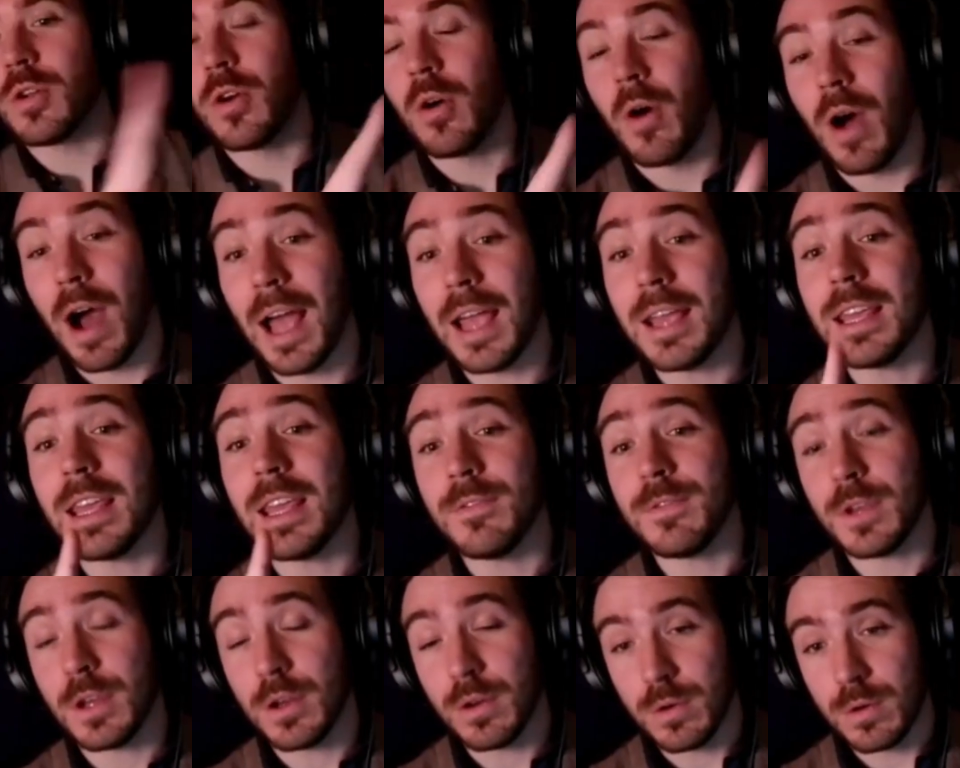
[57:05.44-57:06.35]
No. I
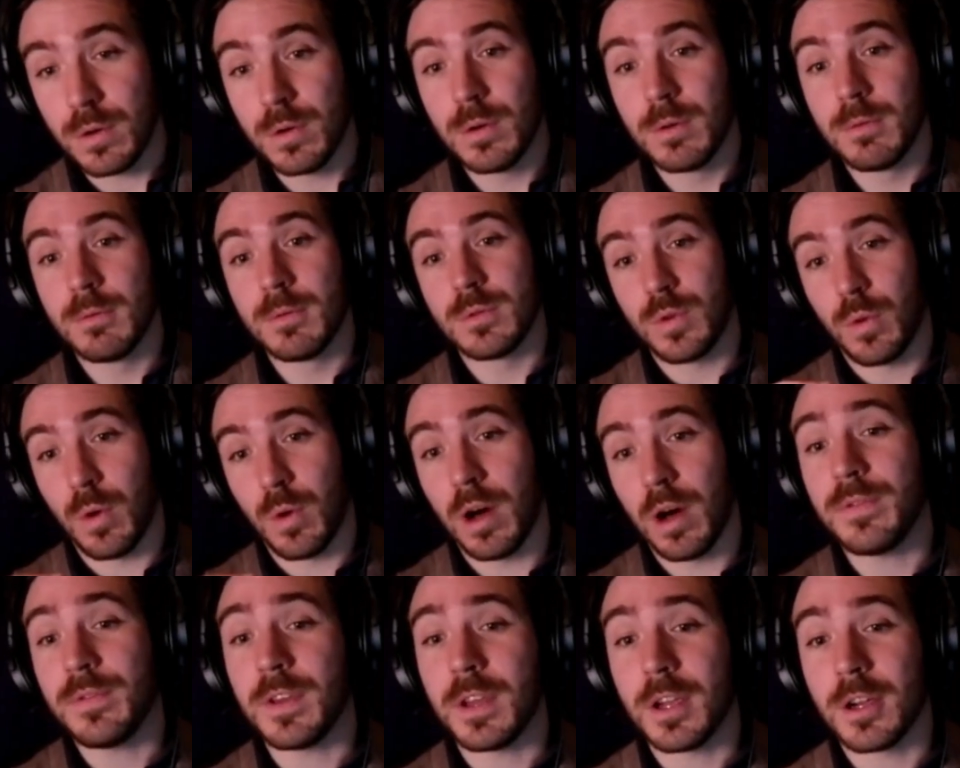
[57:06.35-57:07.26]
give you
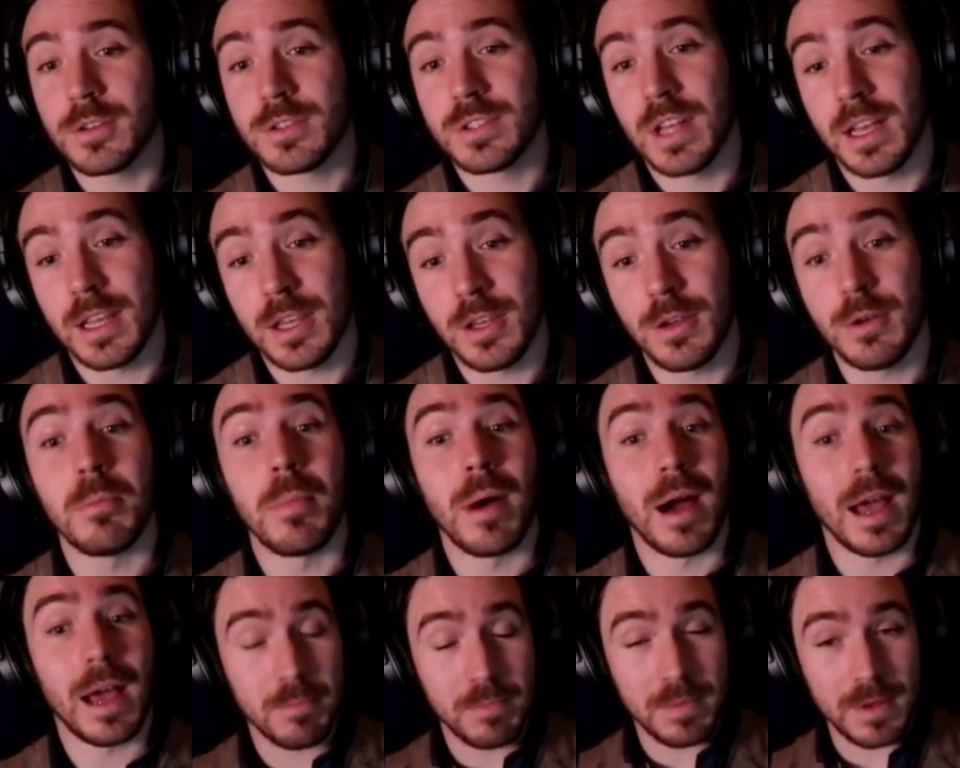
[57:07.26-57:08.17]
12 years that you
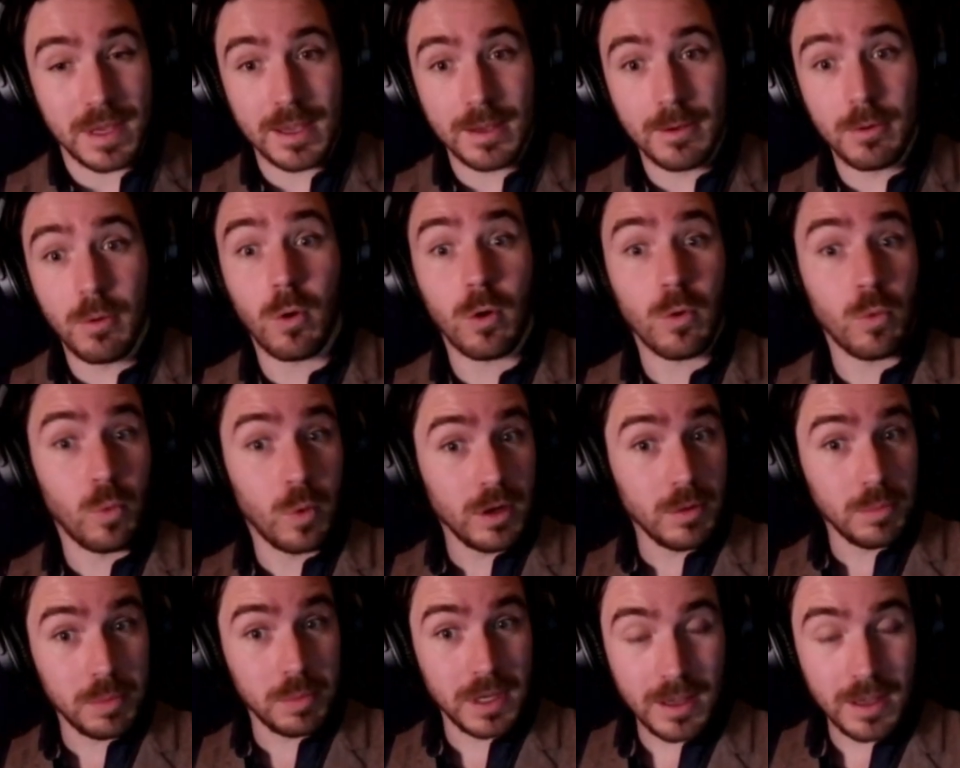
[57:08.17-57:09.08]
might be or
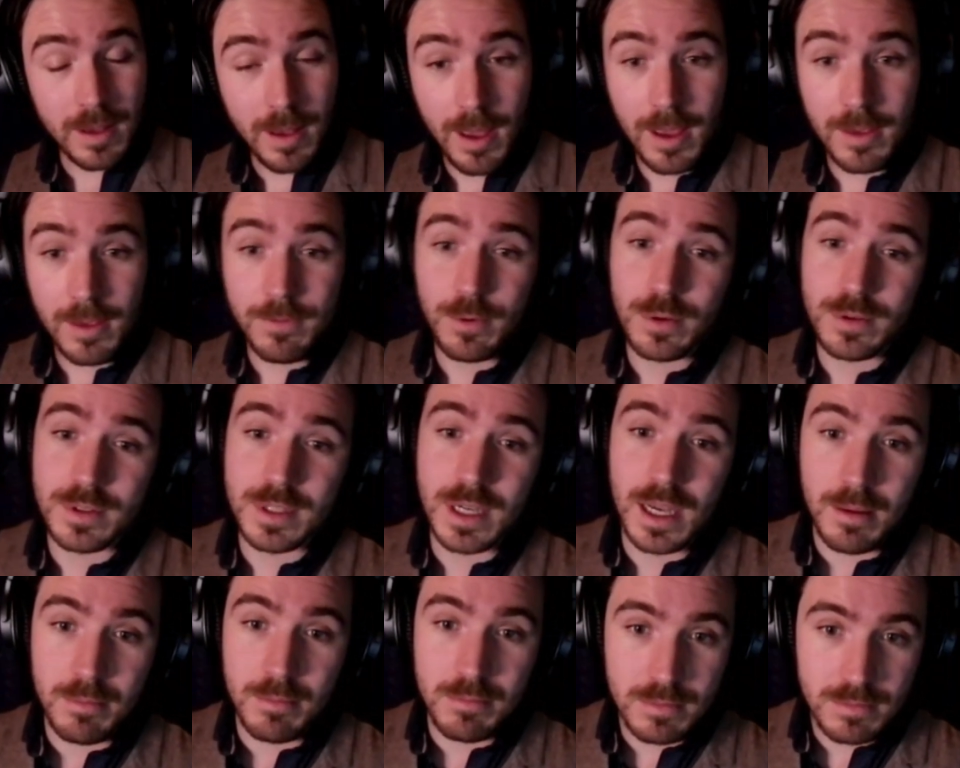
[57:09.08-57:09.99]
will be a
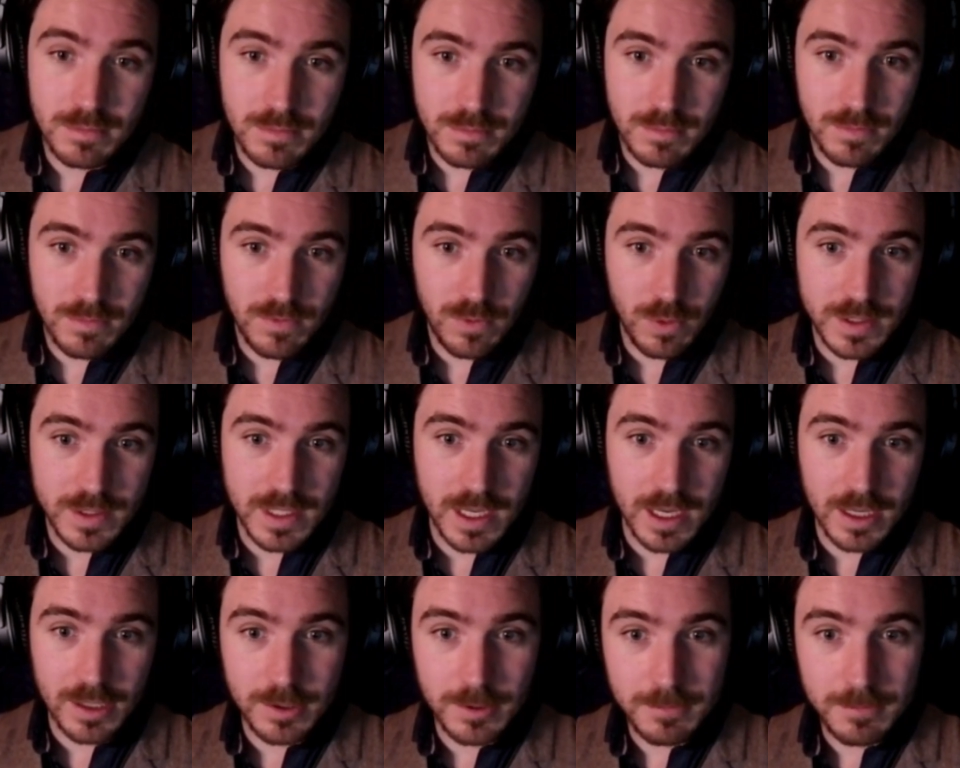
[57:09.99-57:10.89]
full-time voice
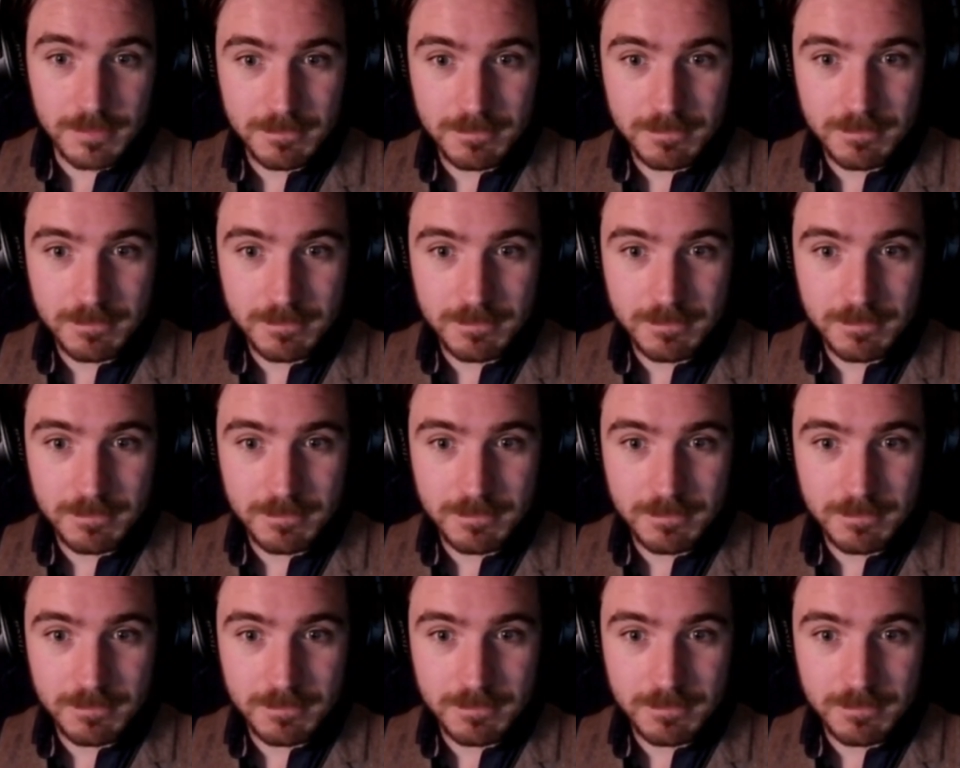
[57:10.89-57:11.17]
actor.